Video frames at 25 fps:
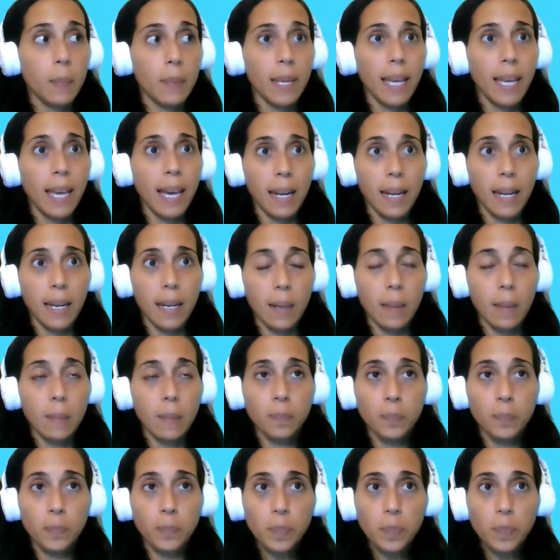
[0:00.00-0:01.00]

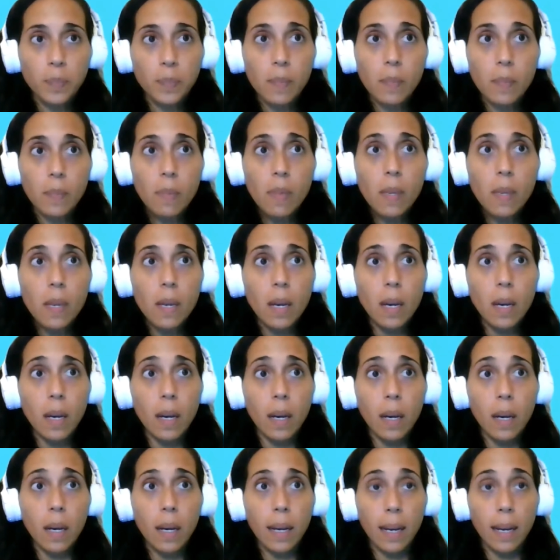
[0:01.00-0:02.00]
Canada
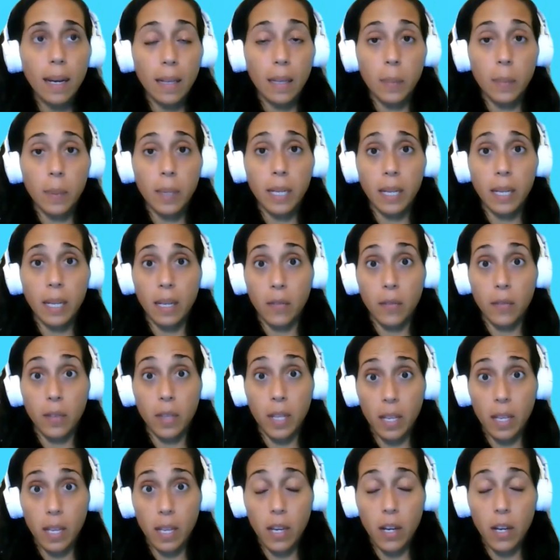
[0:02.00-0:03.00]
at the beginning of
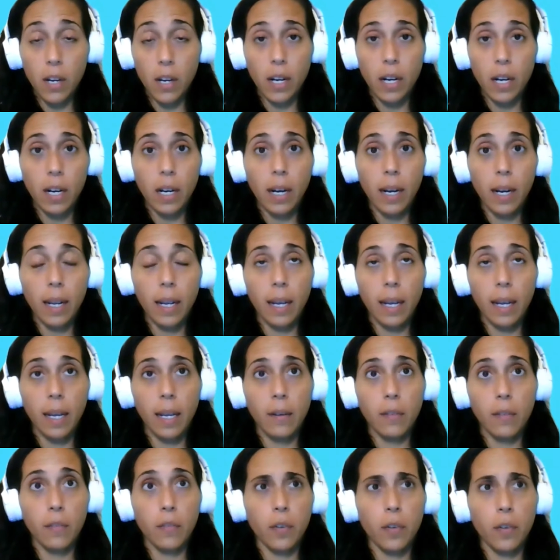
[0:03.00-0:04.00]
the year.
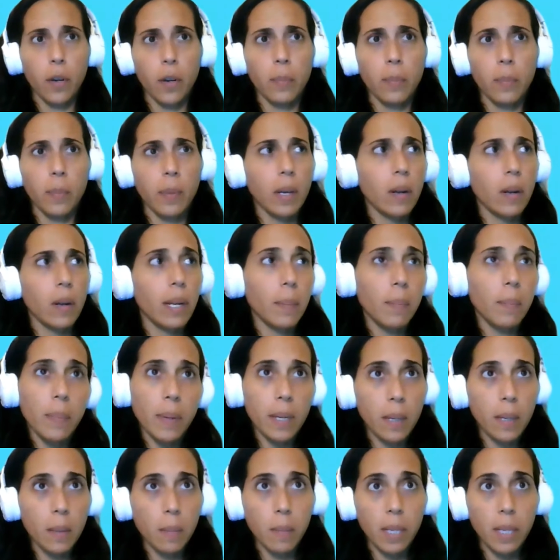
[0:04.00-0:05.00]
And from the
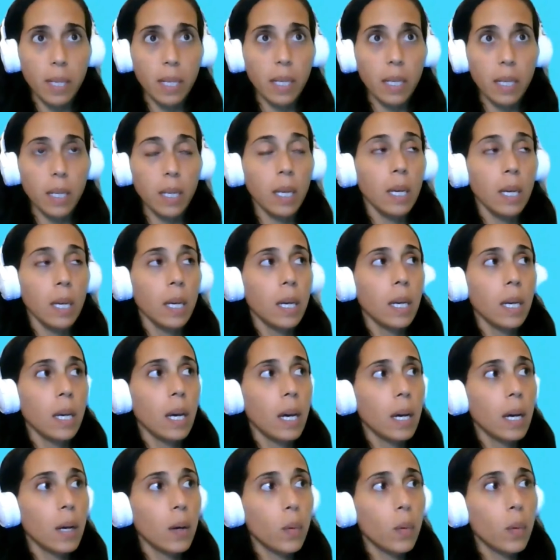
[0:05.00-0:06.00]
Olympic Committee,
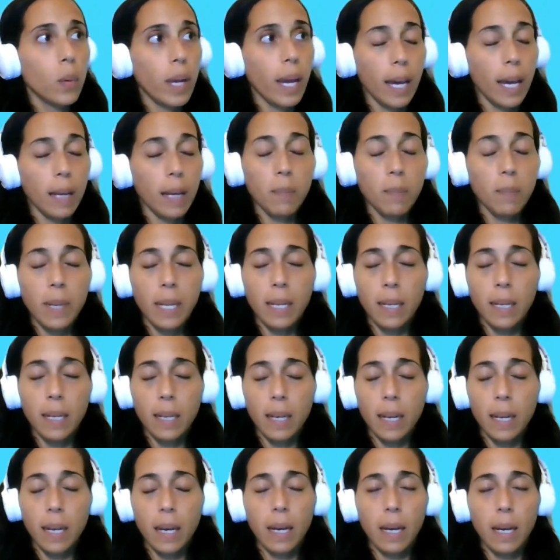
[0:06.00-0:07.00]
we had
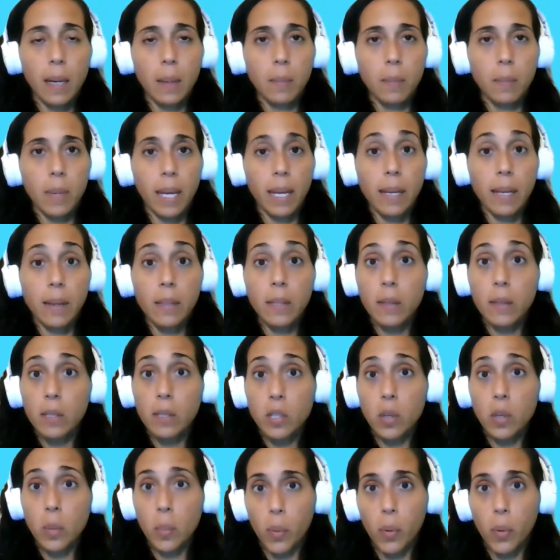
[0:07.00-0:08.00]
been getting
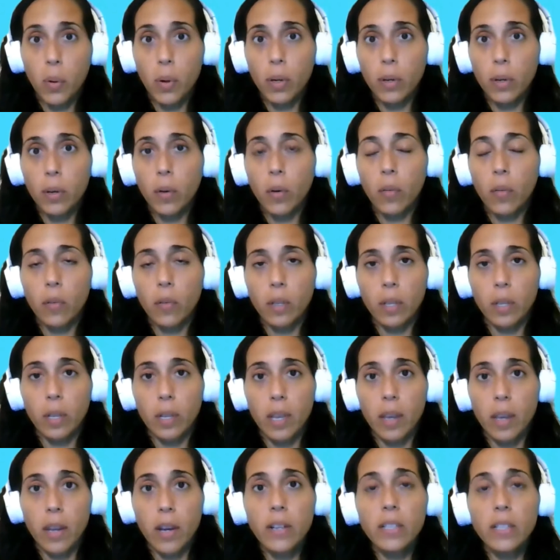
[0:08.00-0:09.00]
support over the
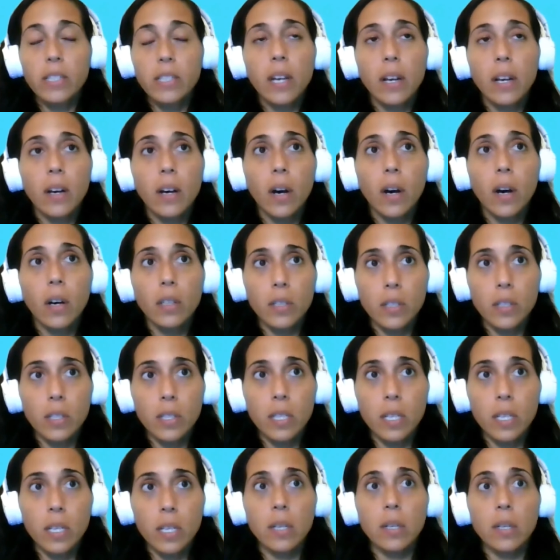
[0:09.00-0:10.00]
years
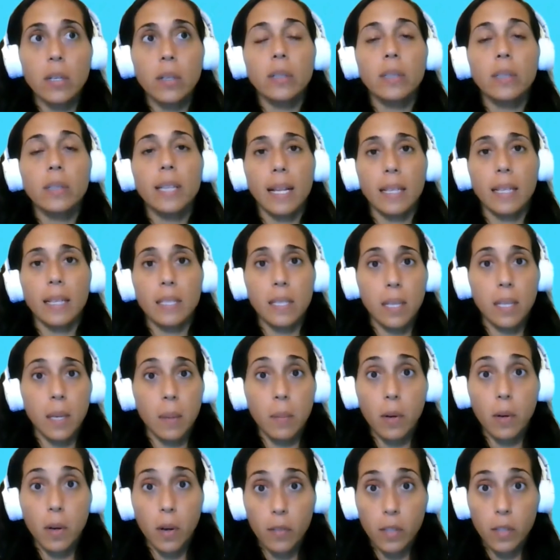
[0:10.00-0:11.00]
until that
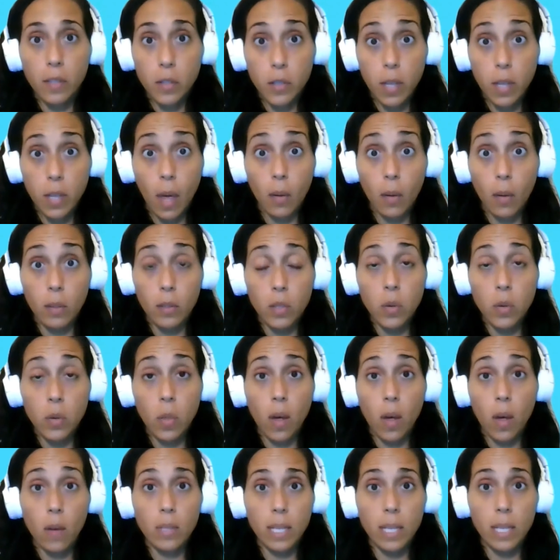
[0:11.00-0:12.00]
summer of
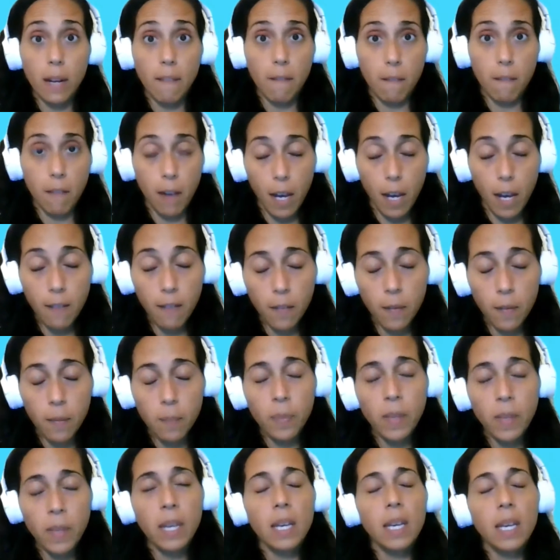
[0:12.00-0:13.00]
2005.
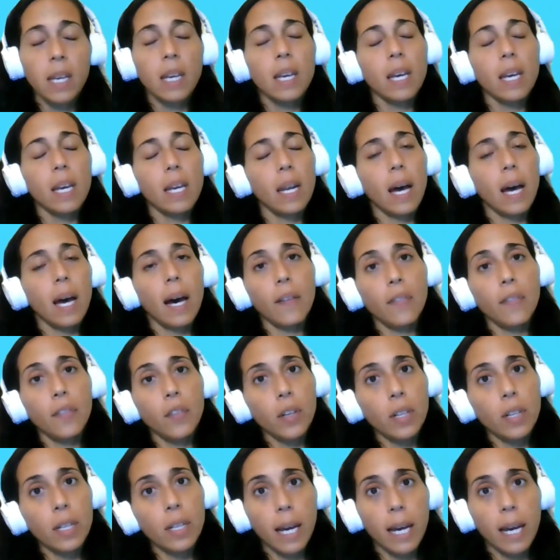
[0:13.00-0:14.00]
And
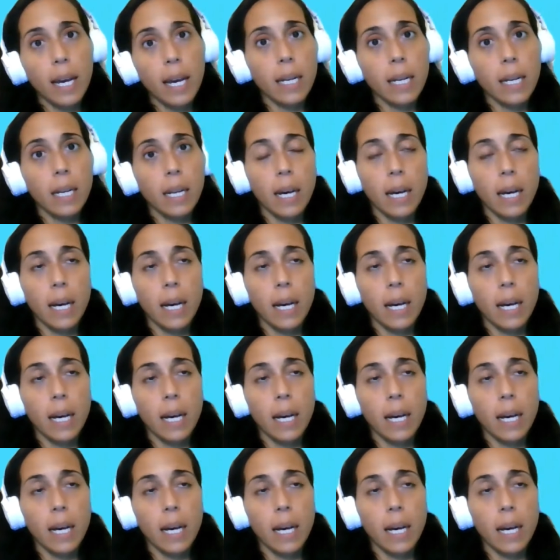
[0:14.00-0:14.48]
after that,